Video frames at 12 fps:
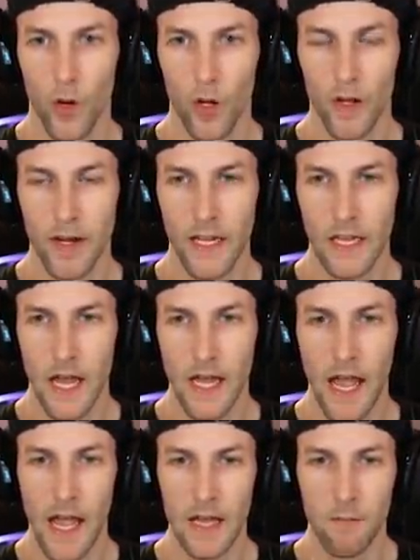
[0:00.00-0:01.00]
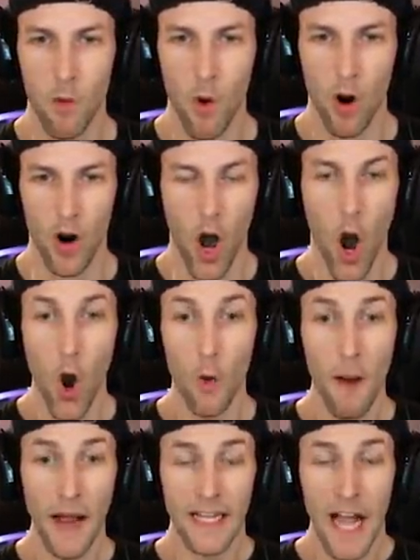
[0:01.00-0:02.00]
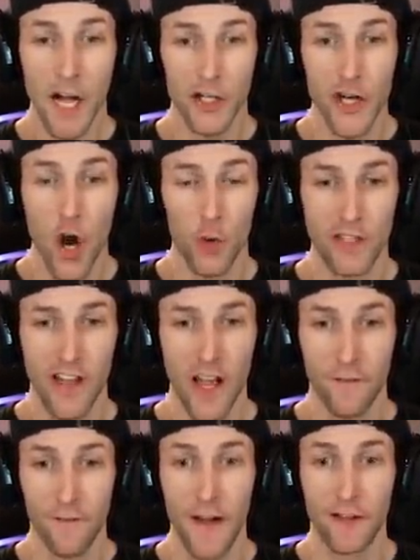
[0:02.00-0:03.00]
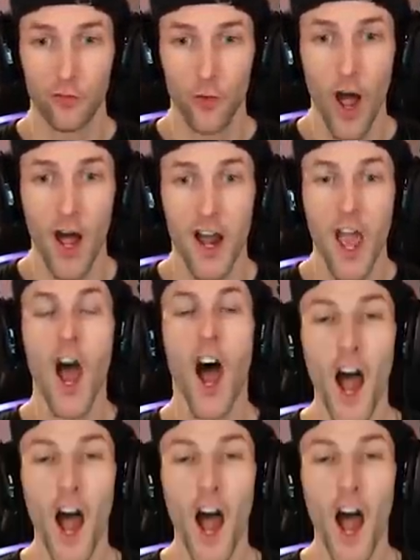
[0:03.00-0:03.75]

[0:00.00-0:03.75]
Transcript: We only need like eight more. Oh my gosh, no, it's Eggface. Run.